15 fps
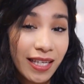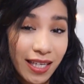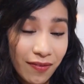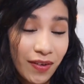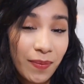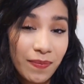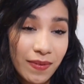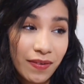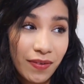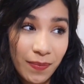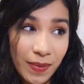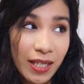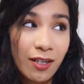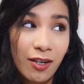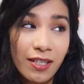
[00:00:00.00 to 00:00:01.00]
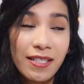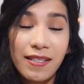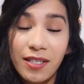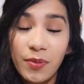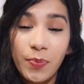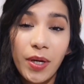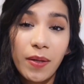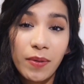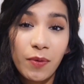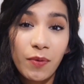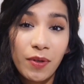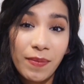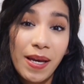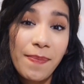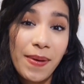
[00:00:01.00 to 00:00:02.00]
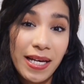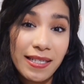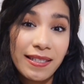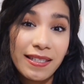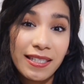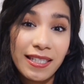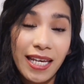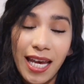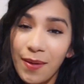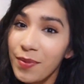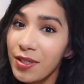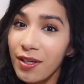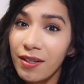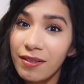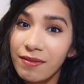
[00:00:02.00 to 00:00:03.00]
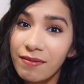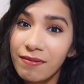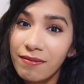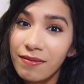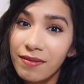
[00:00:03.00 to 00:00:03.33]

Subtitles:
like if I'm being honest, this is probably one of my best Amazon